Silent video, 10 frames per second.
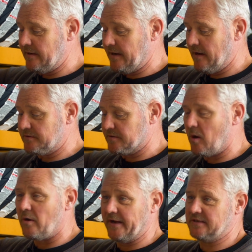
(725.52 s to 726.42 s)

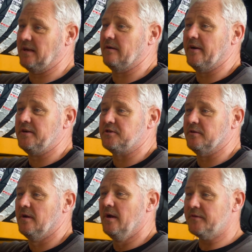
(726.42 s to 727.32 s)
hard
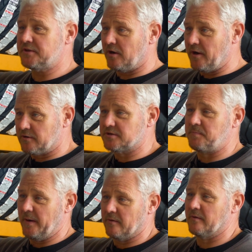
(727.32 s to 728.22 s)
acceleration, the tyre could
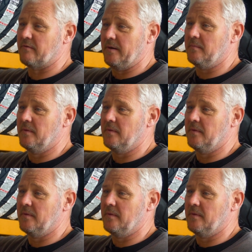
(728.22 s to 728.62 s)
spin on the rim.